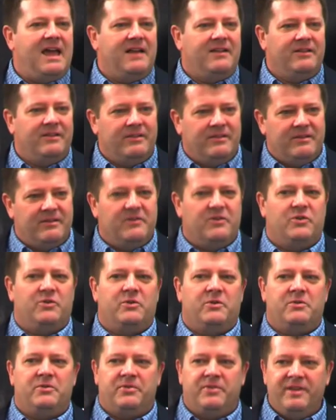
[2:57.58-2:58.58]
And
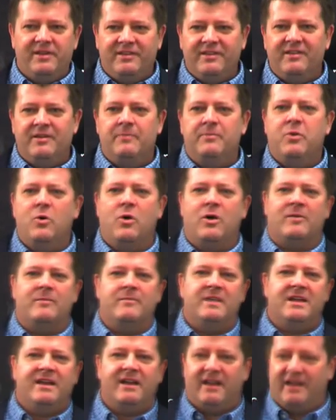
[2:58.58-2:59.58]
this is
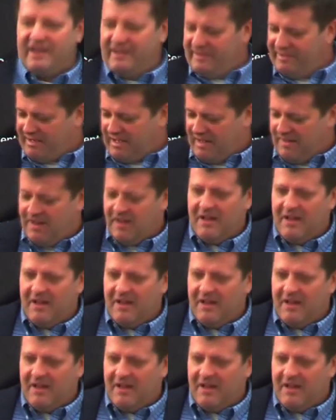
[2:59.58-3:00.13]
important because